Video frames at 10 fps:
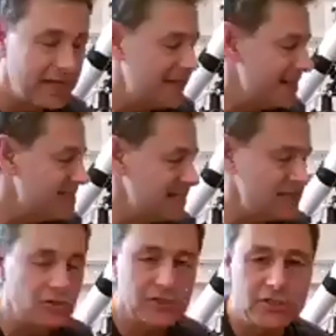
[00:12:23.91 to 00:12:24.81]
it's easier
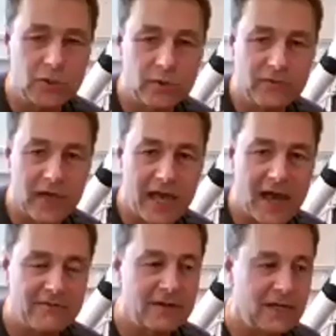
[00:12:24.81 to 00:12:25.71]
to do if you
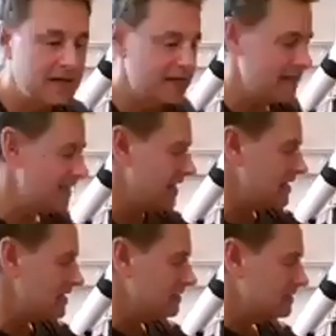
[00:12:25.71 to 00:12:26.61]
have
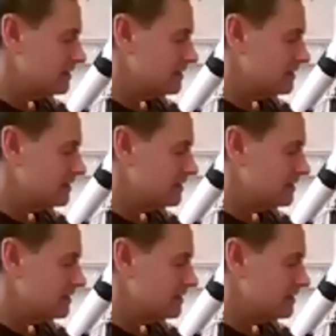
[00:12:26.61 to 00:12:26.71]
a